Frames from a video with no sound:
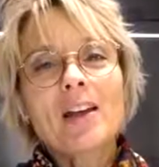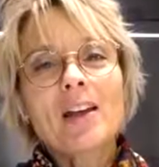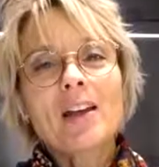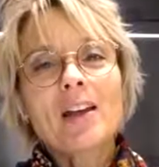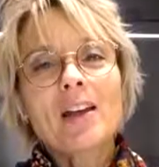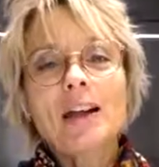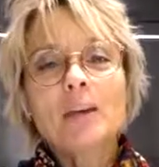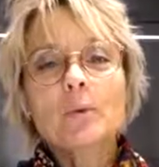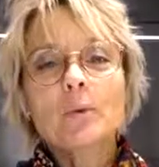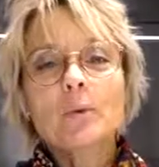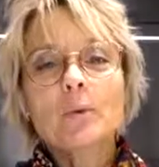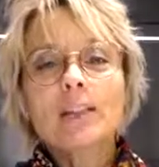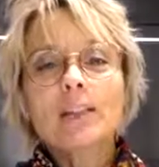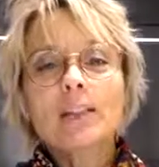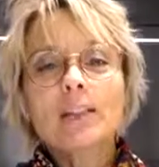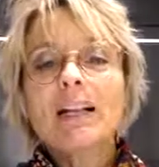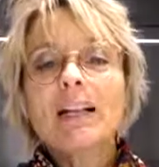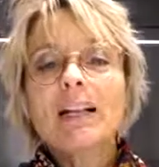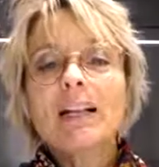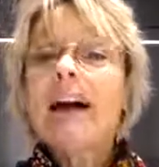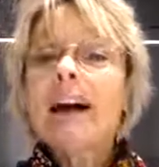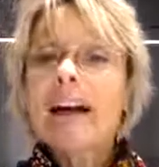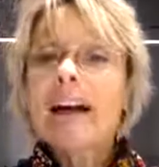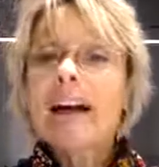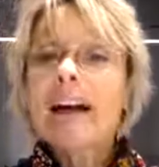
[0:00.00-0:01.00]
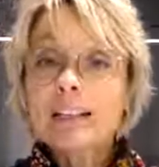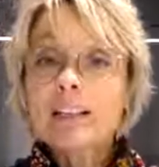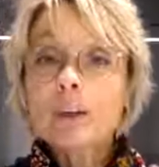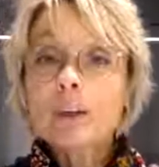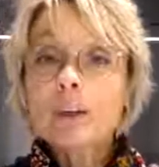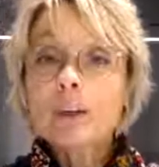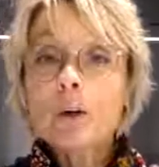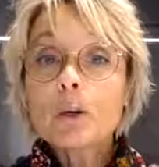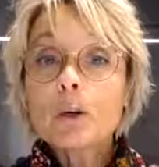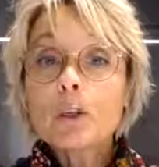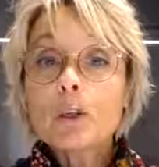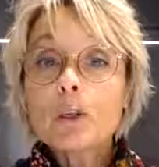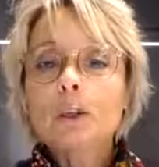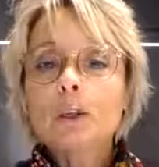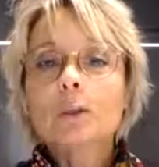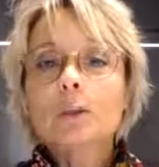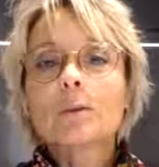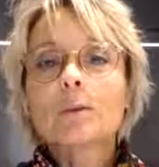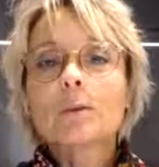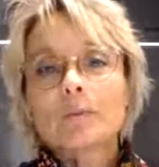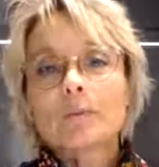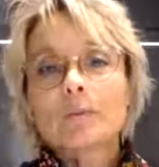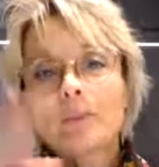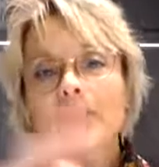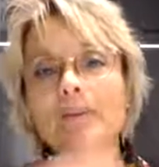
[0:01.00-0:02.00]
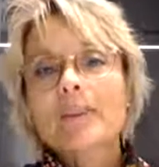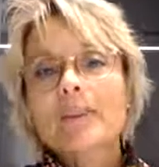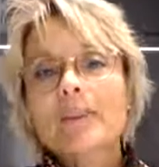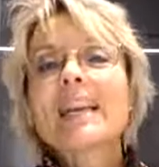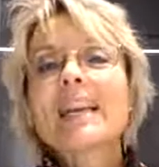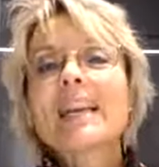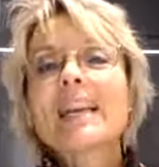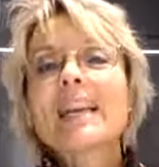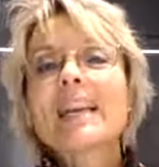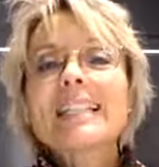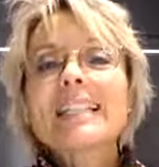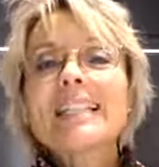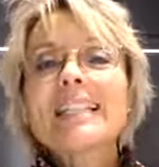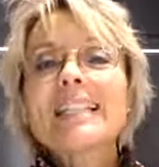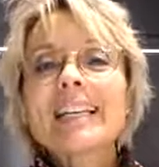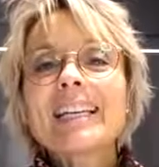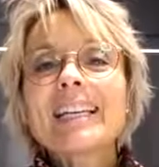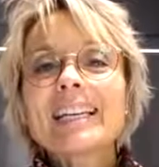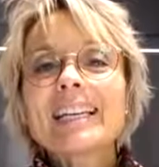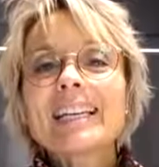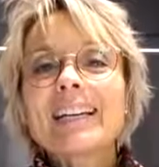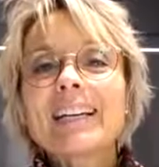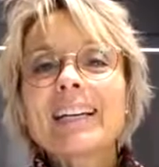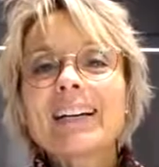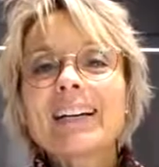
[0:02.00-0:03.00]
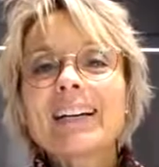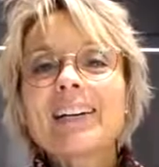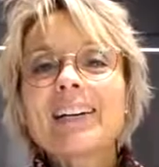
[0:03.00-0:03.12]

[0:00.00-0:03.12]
I will. And also, take care.